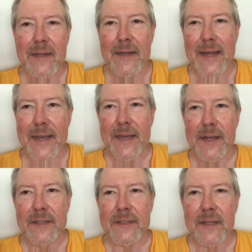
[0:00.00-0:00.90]
Hey
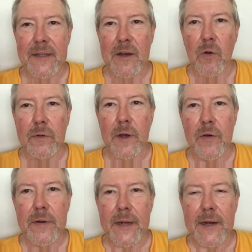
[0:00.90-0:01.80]
kids, the old
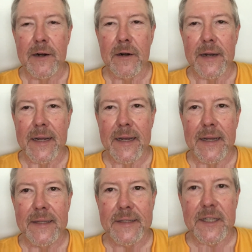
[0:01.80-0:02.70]
goat here,
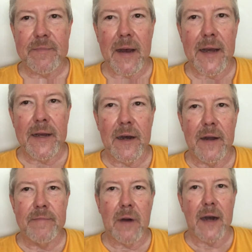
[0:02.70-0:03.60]
and this is my
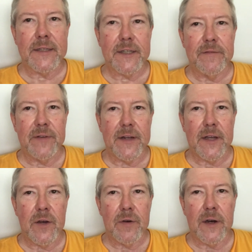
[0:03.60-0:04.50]
unboxing
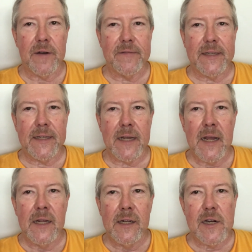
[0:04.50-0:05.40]
video of the
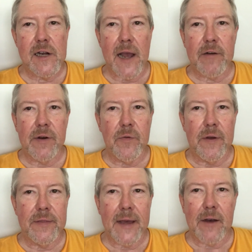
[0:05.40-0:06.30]
Jackery
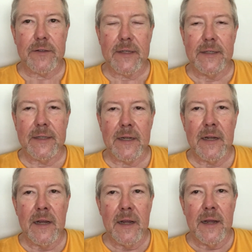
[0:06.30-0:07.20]
1000.
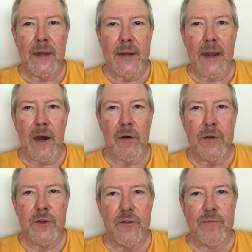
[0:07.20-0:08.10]
Now,
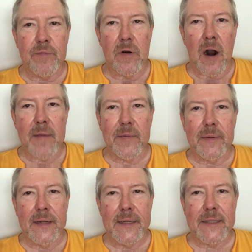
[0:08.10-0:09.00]
you've
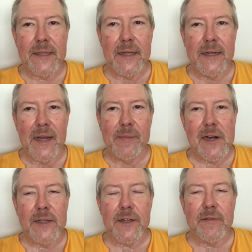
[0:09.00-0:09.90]
probably seen
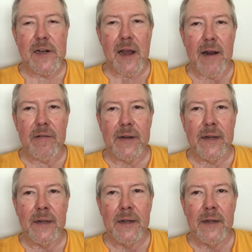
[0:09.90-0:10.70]
images of the Jackery